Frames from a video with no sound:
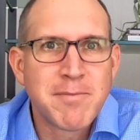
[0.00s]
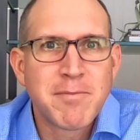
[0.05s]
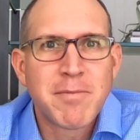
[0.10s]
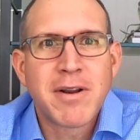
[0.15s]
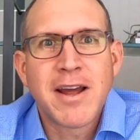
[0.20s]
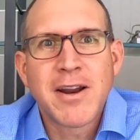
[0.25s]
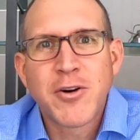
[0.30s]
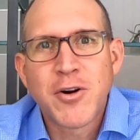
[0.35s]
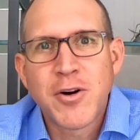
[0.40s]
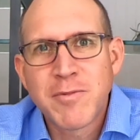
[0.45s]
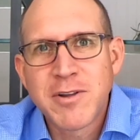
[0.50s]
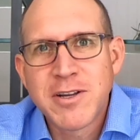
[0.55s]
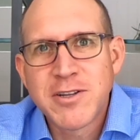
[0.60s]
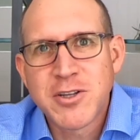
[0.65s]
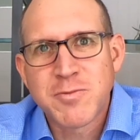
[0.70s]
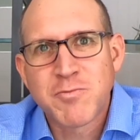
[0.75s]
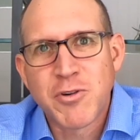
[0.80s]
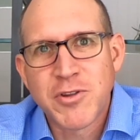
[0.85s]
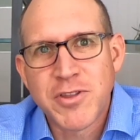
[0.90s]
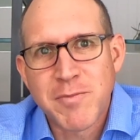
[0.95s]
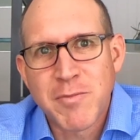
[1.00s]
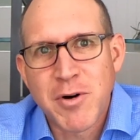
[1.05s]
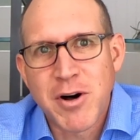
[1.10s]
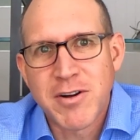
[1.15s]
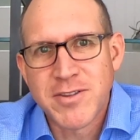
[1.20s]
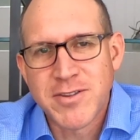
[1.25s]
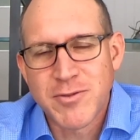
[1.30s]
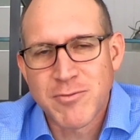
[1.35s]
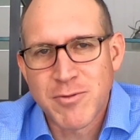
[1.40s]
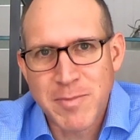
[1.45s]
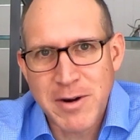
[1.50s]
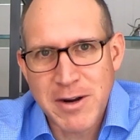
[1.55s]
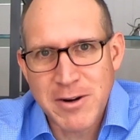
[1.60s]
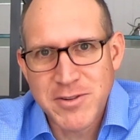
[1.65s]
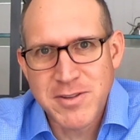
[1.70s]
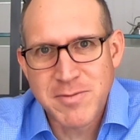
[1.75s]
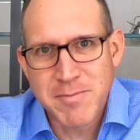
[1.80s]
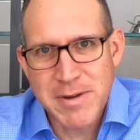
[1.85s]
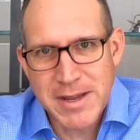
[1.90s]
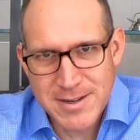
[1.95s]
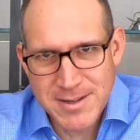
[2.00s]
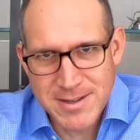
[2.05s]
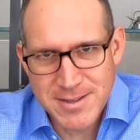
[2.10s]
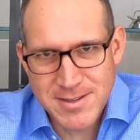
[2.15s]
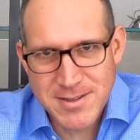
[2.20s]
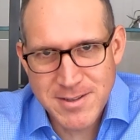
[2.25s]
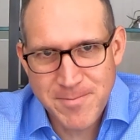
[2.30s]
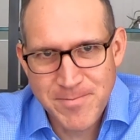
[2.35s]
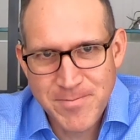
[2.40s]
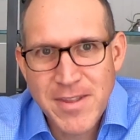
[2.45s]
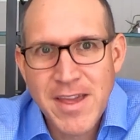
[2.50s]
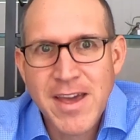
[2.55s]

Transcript: but I normally just put them all into repairs and maintenance.